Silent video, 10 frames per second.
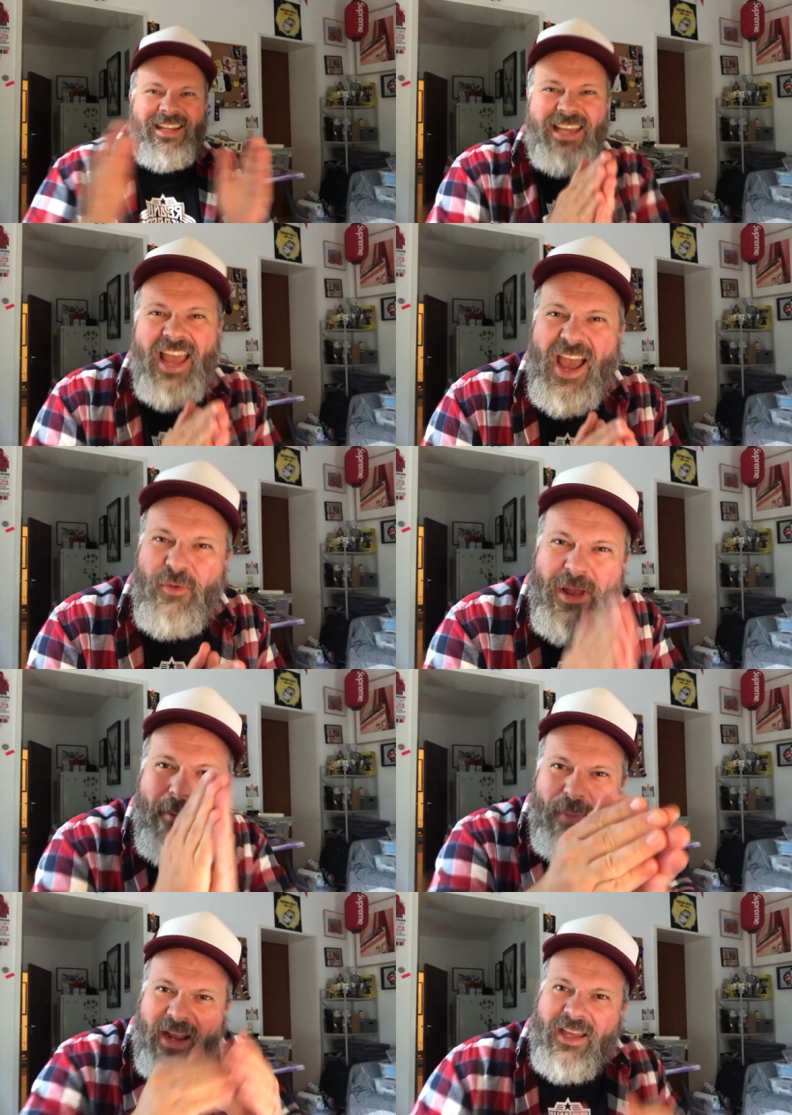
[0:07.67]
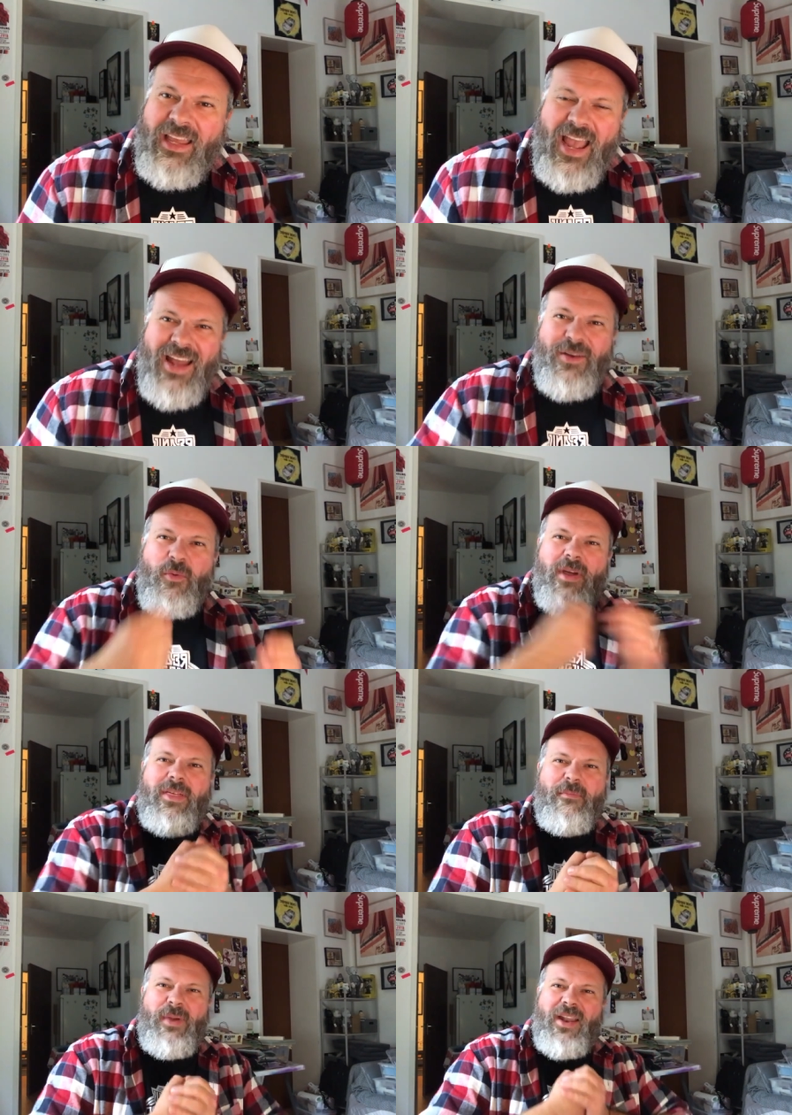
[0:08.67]
Yeah, we are back again with
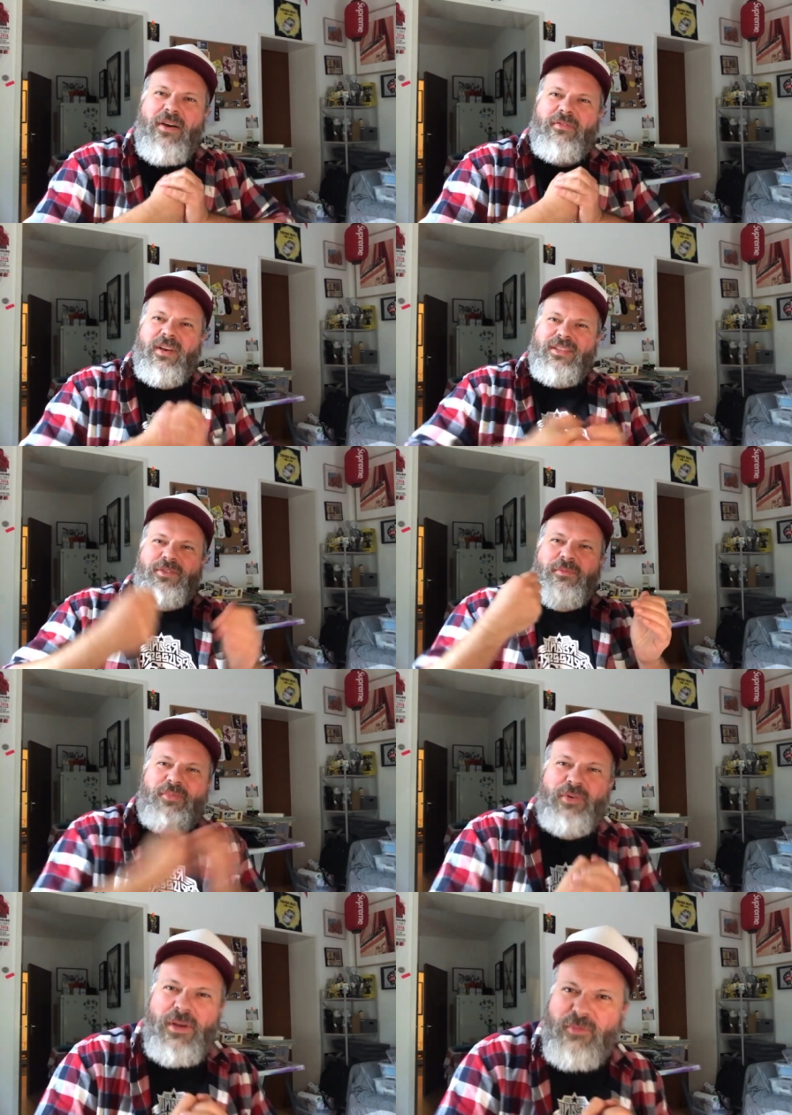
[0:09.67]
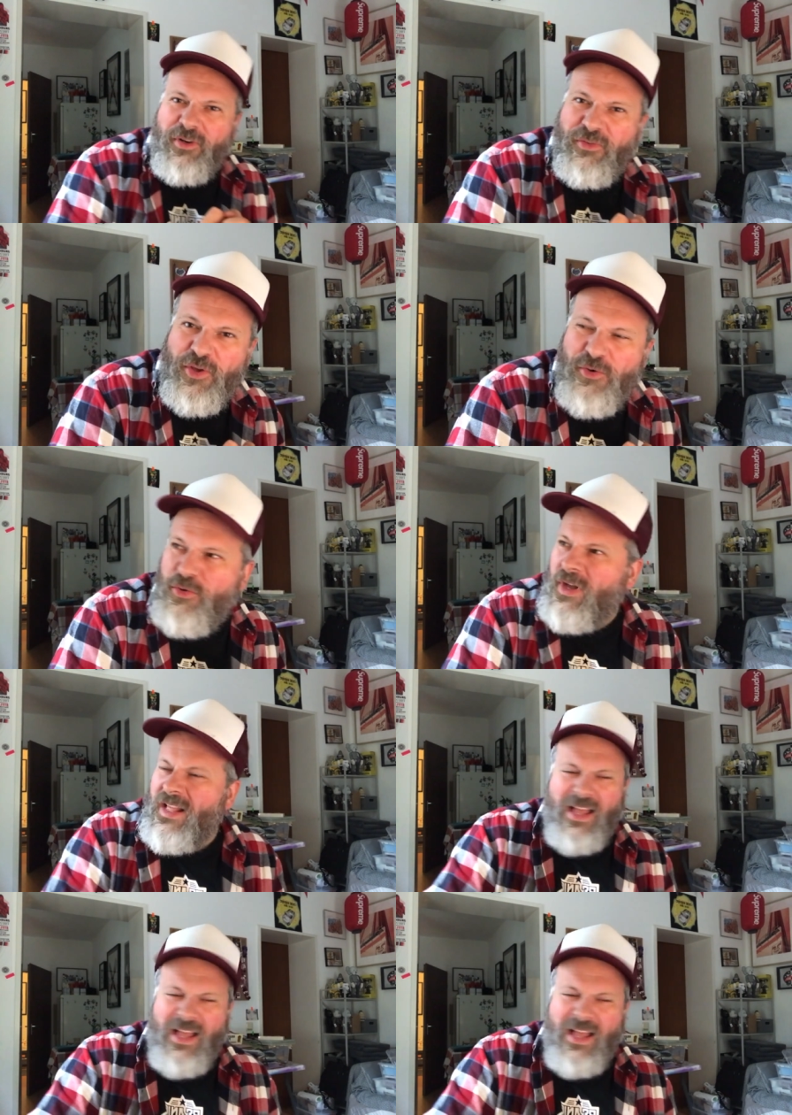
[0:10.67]
a bit of a Supreme review.